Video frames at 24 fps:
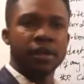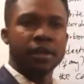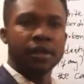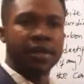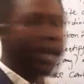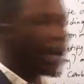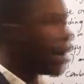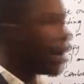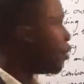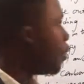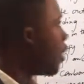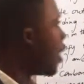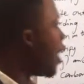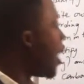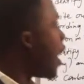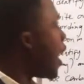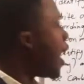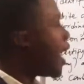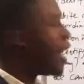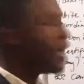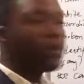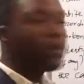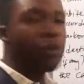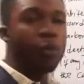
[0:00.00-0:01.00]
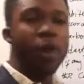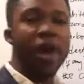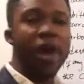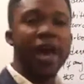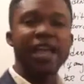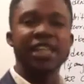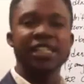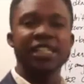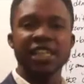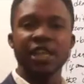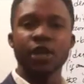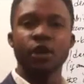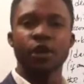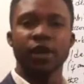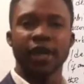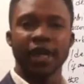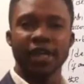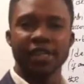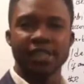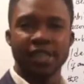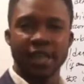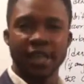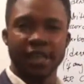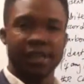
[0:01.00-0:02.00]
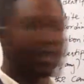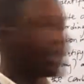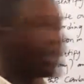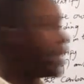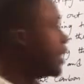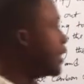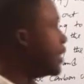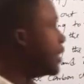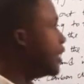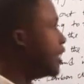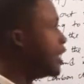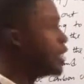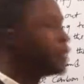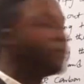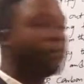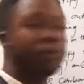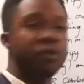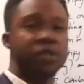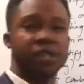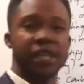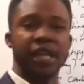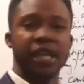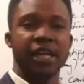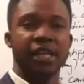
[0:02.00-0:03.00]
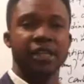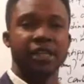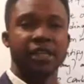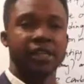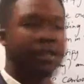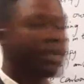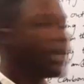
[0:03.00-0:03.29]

Now, and where is it located in this butane?